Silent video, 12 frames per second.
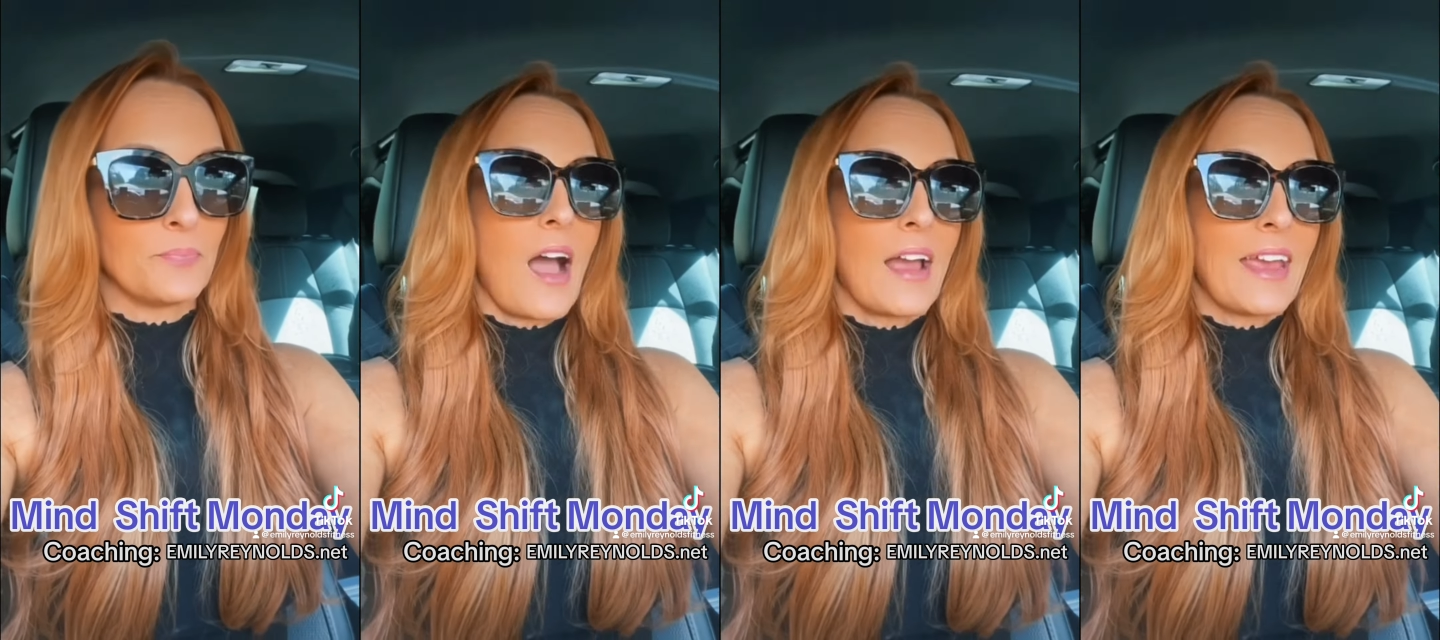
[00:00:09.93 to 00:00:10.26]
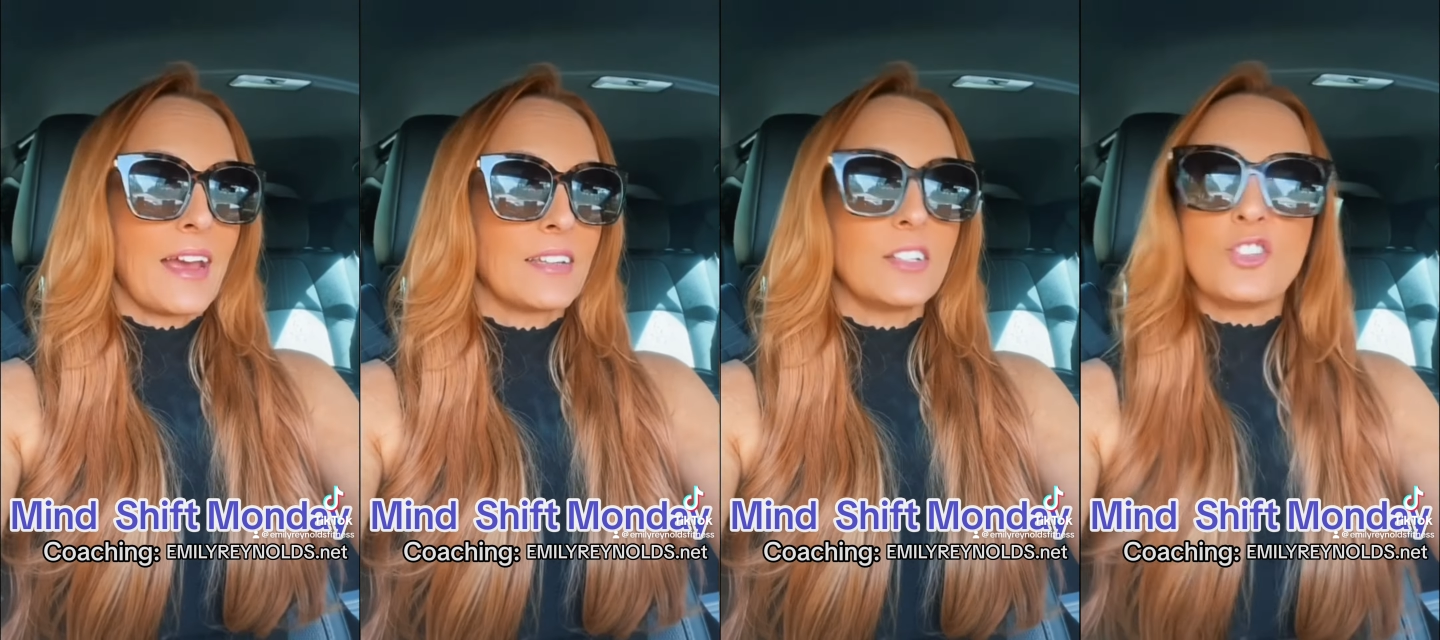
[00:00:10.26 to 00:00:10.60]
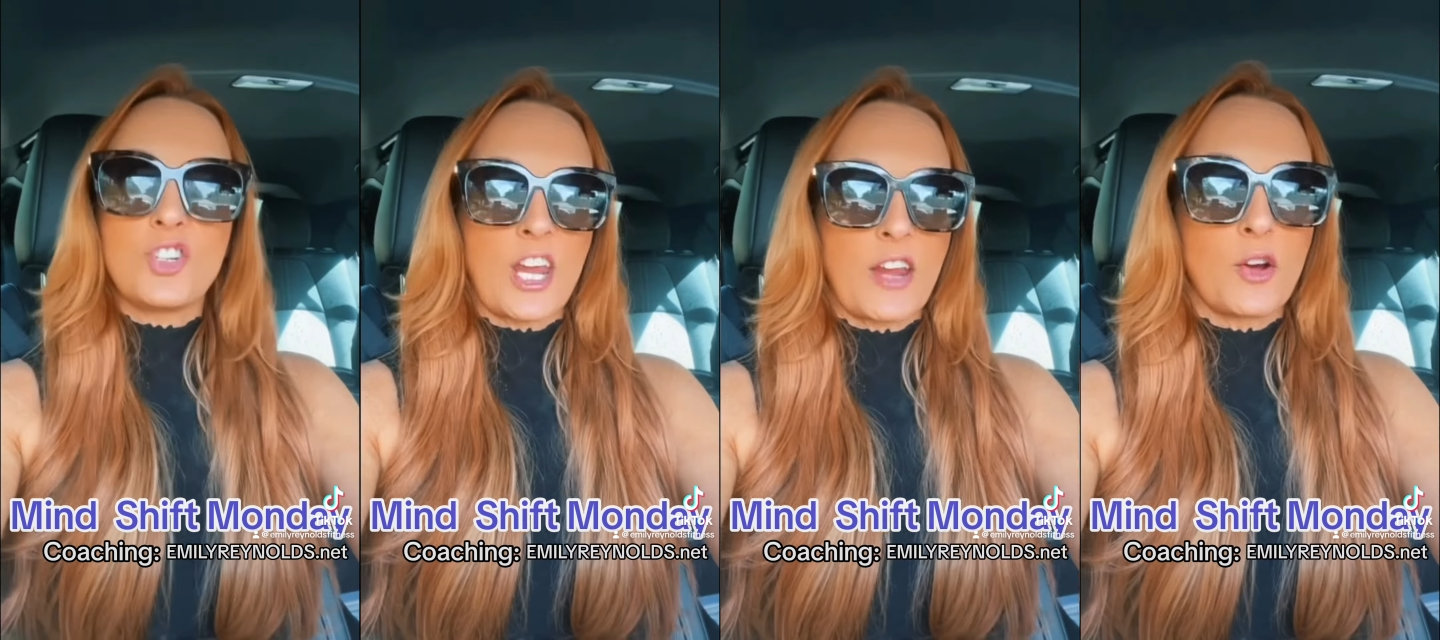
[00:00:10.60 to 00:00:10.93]
I had a
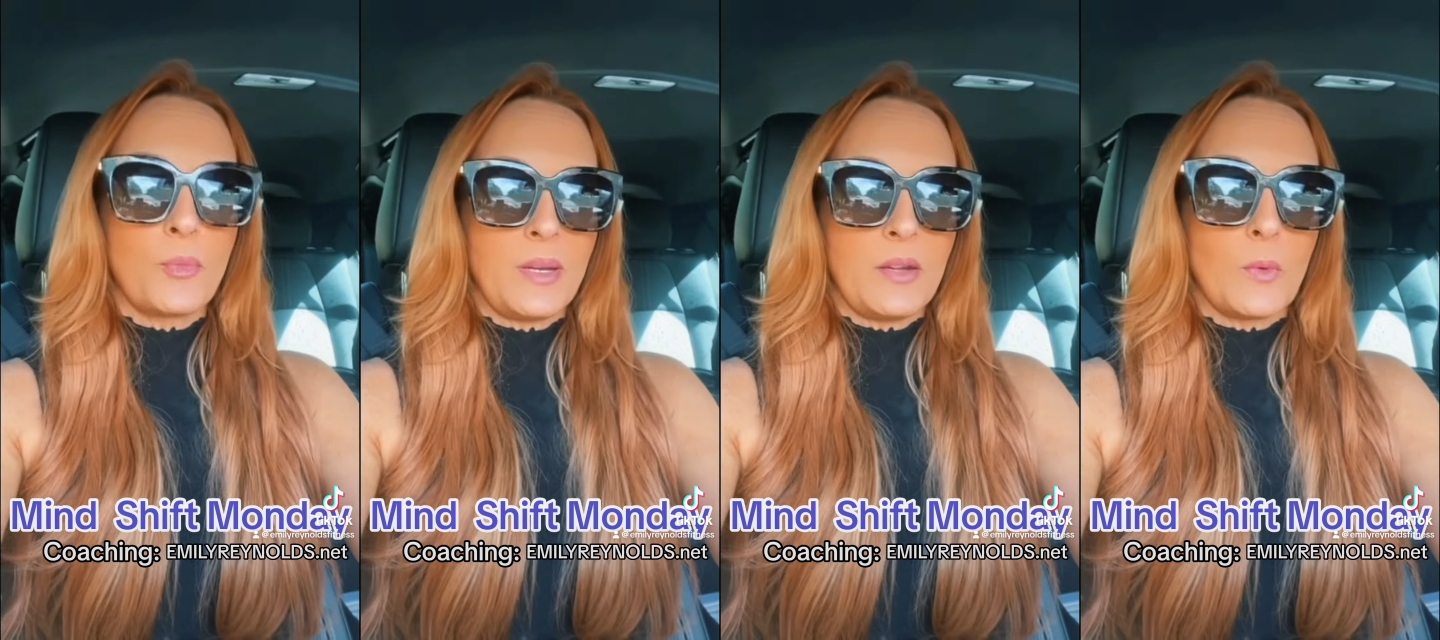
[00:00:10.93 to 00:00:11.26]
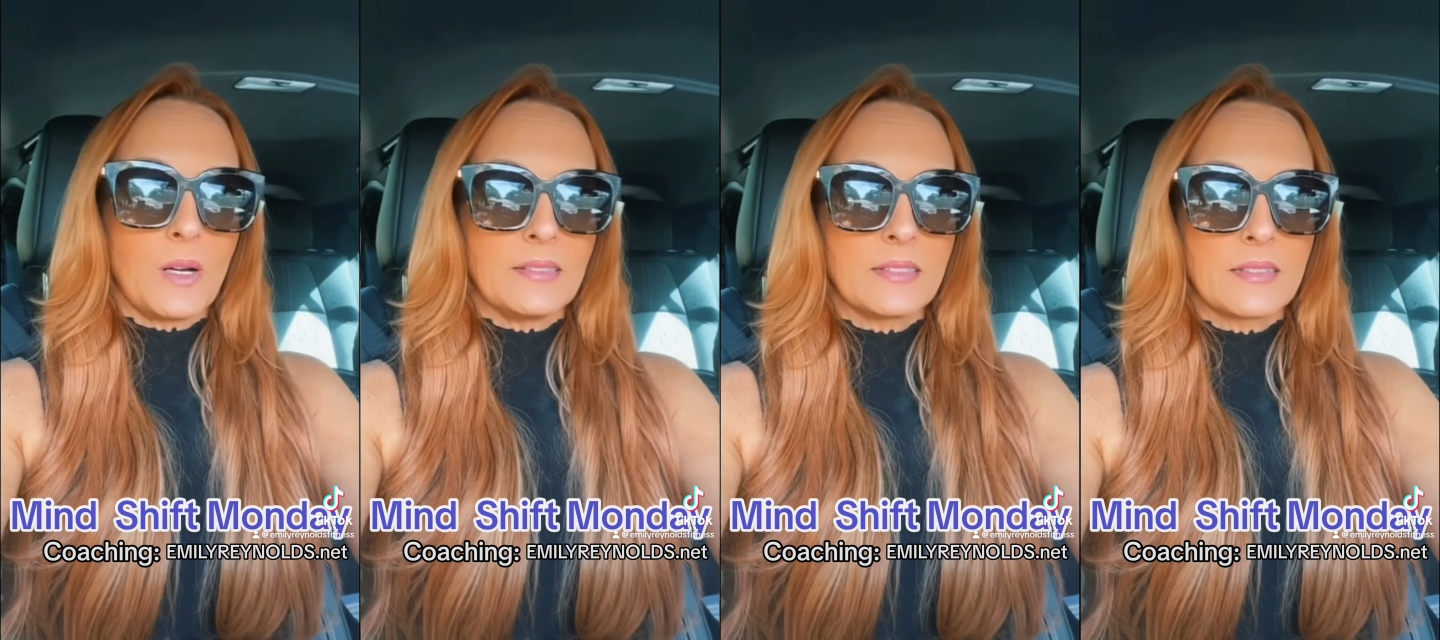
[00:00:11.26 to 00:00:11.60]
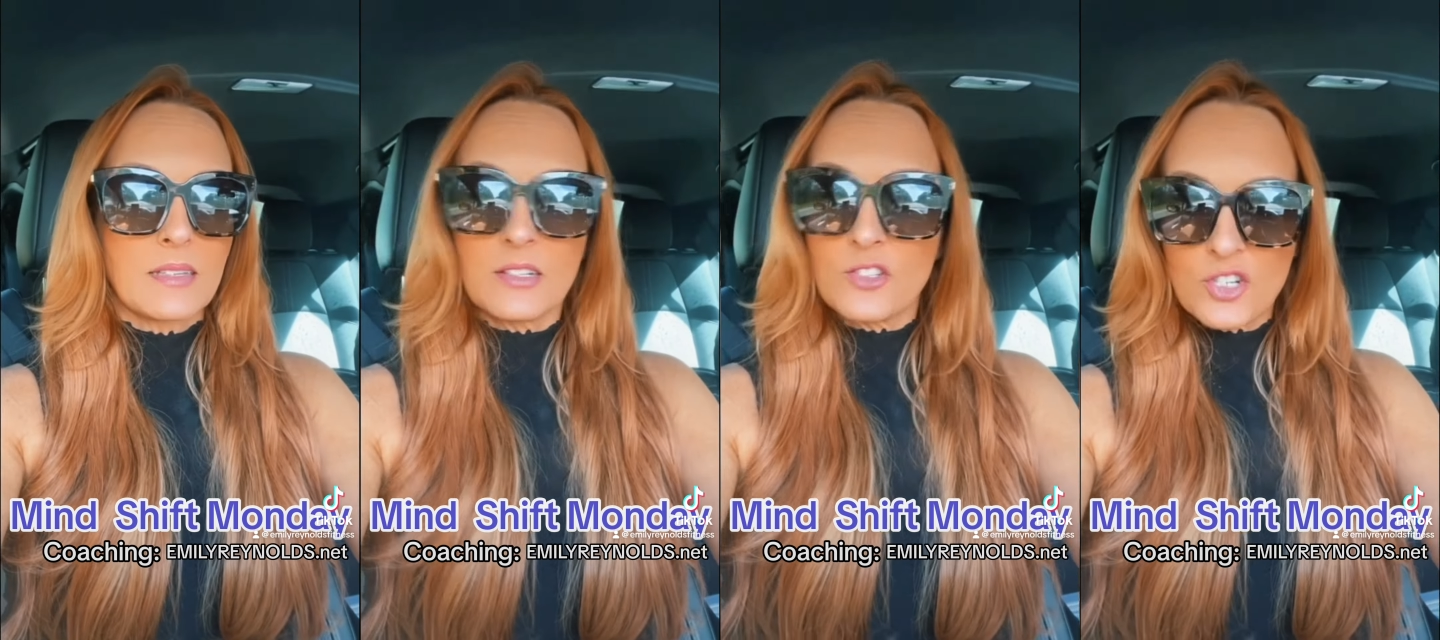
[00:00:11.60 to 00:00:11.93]
J-O-B once,
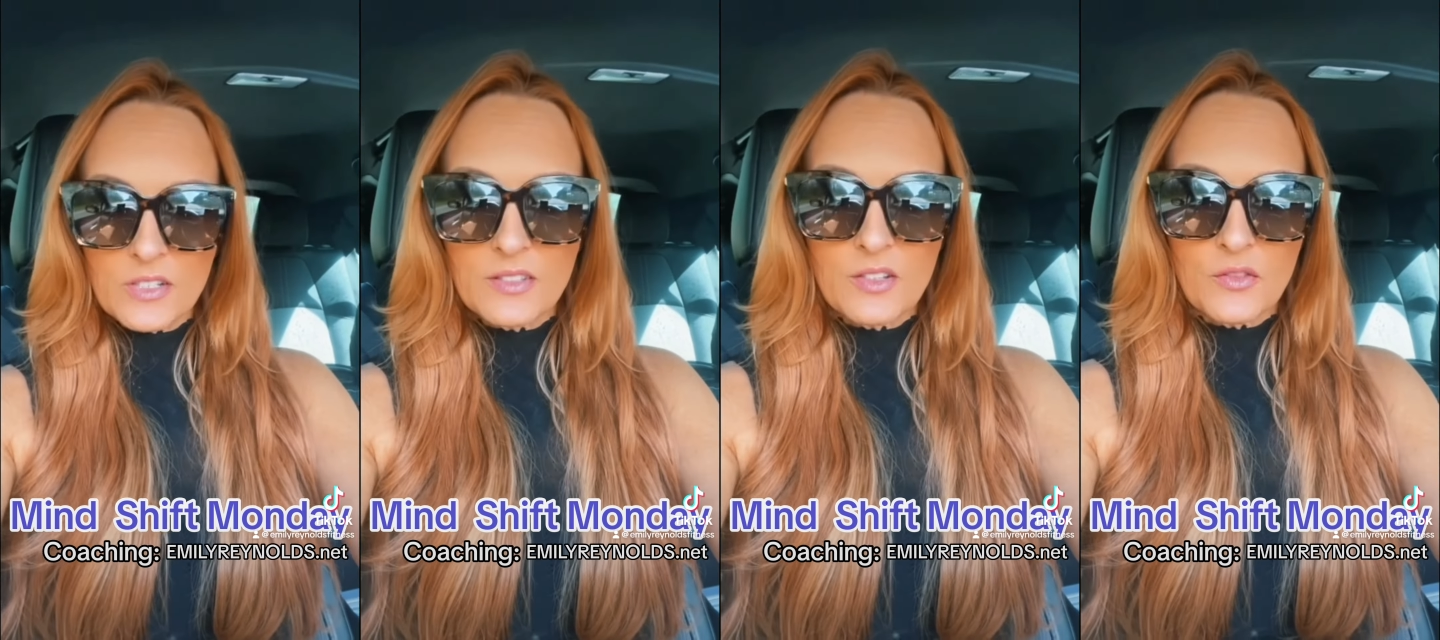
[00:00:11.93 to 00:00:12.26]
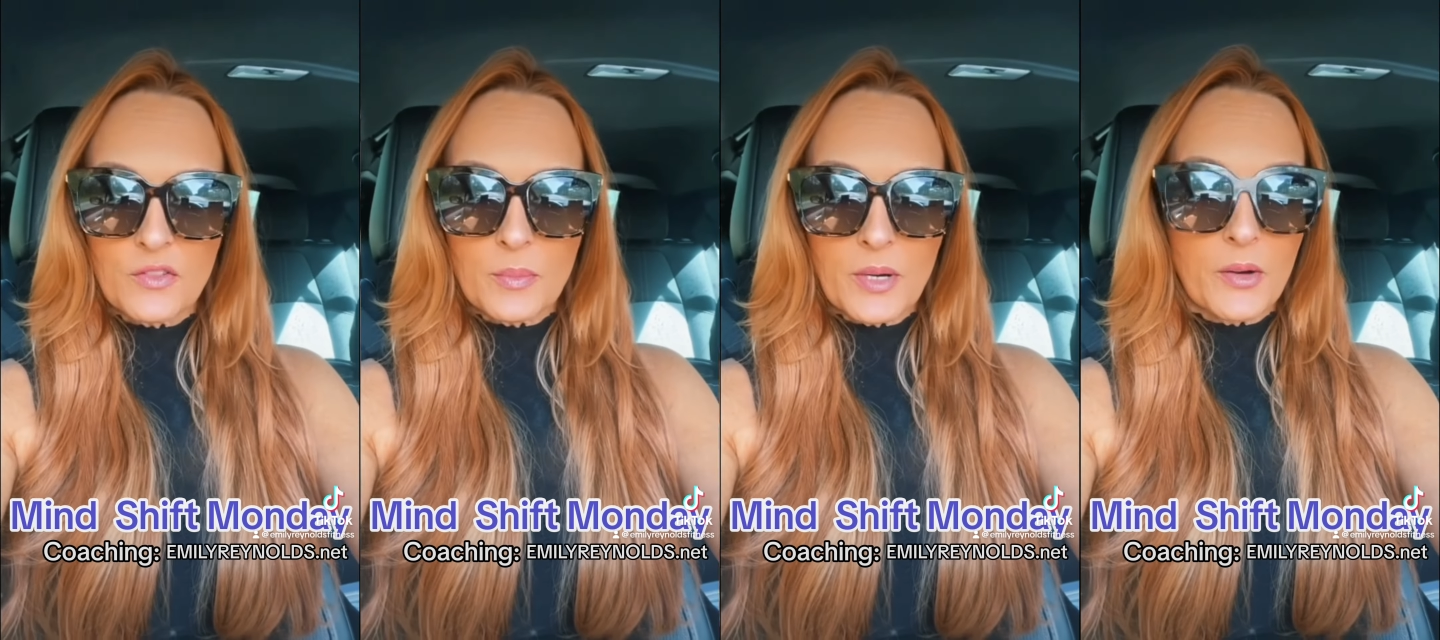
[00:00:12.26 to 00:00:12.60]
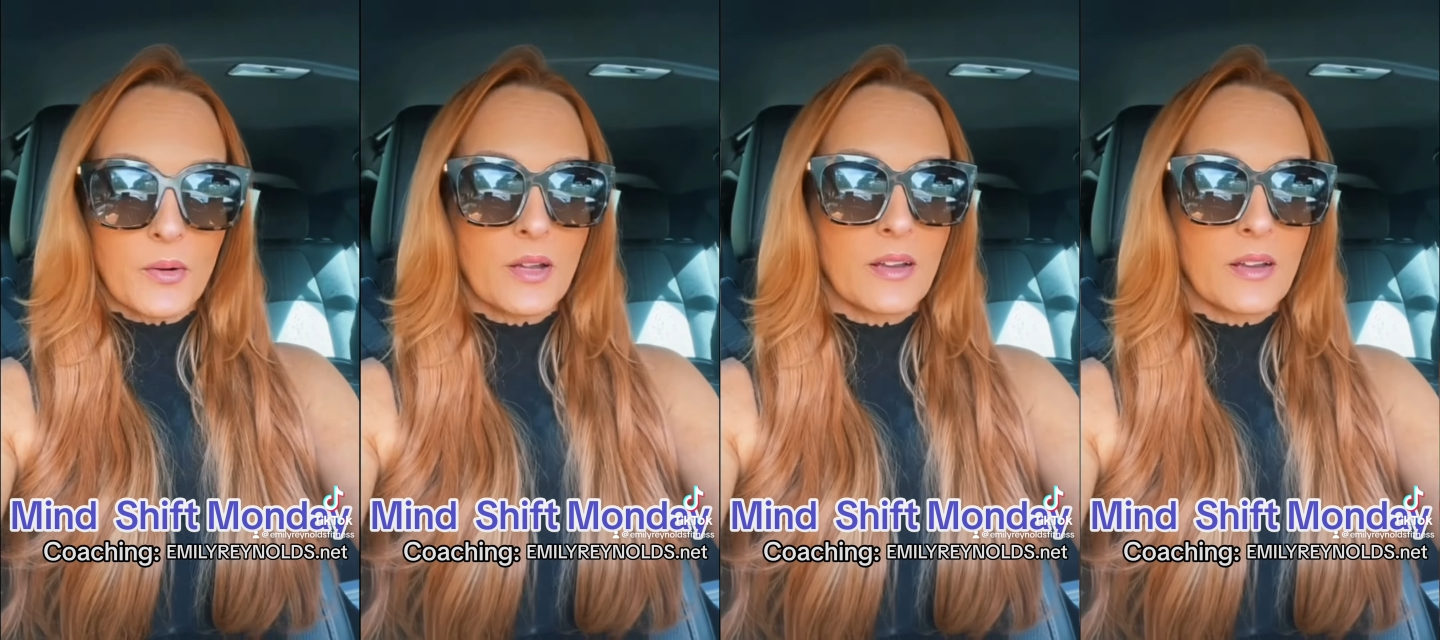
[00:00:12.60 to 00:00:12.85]
a just over broke.